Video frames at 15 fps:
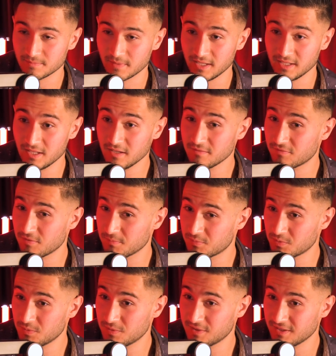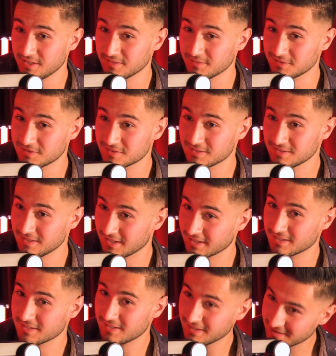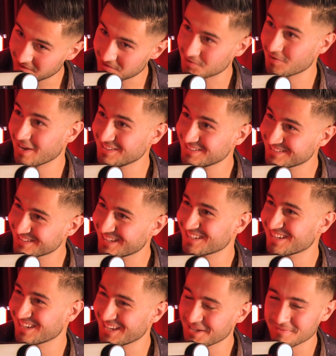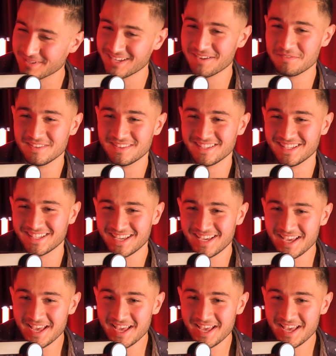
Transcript: And then in February, it was like the rain came and everything.